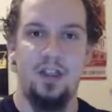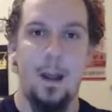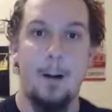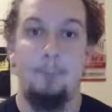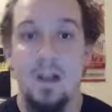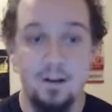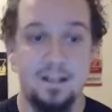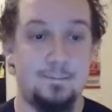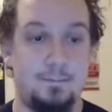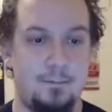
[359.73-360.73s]
the
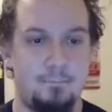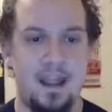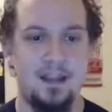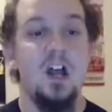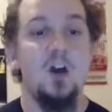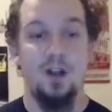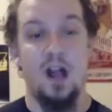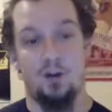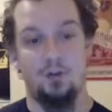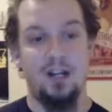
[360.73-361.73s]
abilities being banned, we
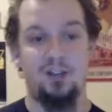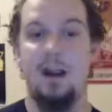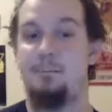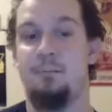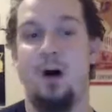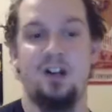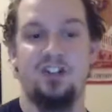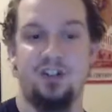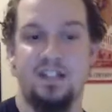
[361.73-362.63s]
got Arena Trap Imposter,